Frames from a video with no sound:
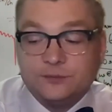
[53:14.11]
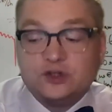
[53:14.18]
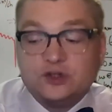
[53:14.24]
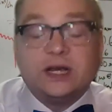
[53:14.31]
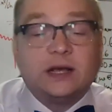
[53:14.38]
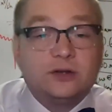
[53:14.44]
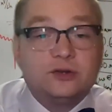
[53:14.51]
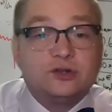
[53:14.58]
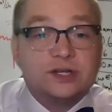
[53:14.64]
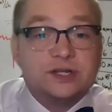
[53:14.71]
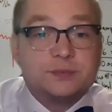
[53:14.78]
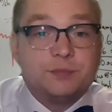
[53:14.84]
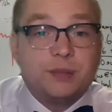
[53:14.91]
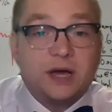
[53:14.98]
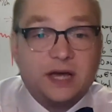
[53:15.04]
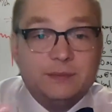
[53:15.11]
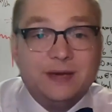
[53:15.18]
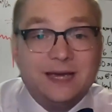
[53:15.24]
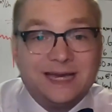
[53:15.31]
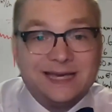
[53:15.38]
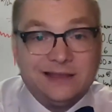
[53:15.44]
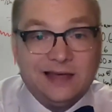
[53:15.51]
challenges behind
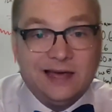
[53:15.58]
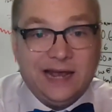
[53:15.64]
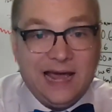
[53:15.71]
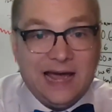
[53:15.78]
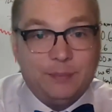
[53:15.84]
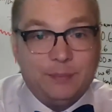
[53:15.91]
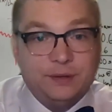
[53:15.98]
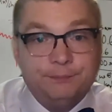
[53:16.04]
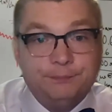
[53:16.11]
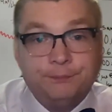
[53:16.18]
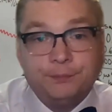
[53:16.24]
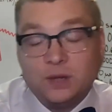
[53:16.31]
making that happen.